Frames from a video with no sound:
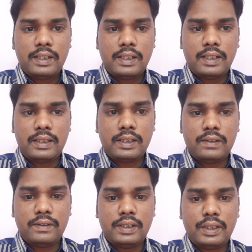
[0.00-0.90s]
Article
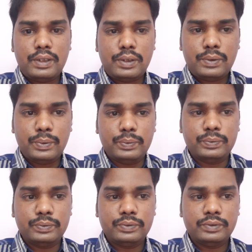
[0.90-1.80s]
192,
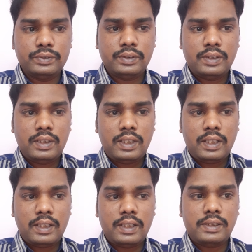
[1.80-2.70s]

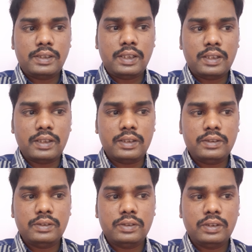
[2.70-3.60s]
decision on
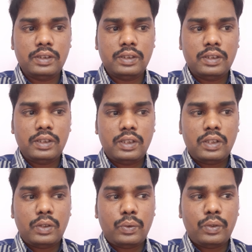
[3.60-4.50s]

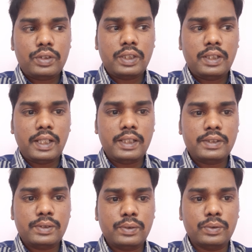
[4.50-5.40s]
question
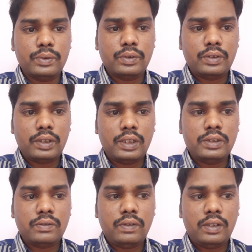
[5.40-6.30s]
as to
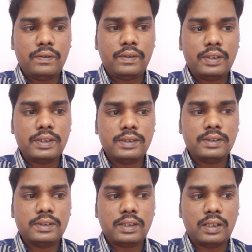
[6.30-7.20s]
disqualifications
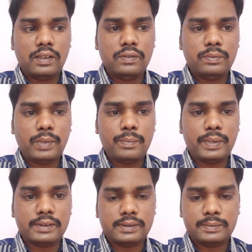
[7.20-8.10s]
of members.